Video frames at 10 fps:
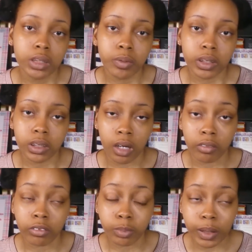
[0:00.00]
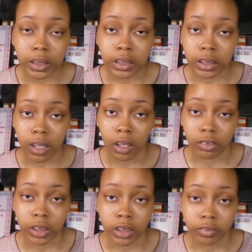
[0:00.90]
these books, not especially these non
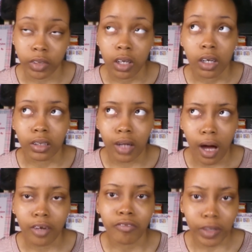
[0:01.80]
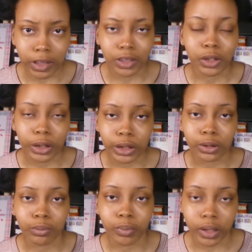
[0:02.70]
Christian, non fiction
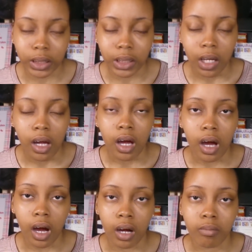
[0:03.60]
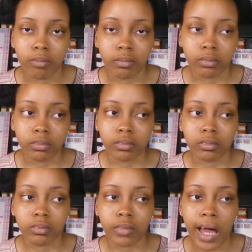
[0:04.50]
Christian books, um,
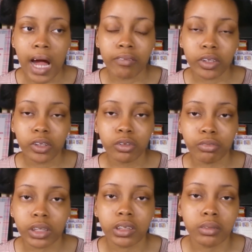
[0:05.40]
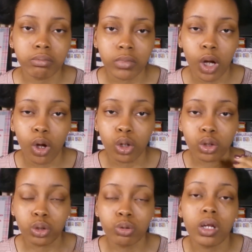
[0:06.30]
after you read them,
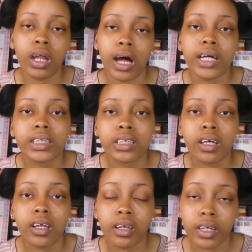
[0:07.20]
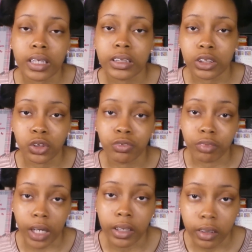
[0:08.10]
utilize the things that you
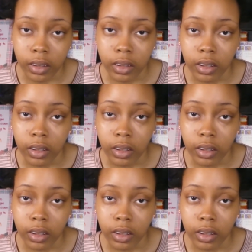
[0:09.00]
read.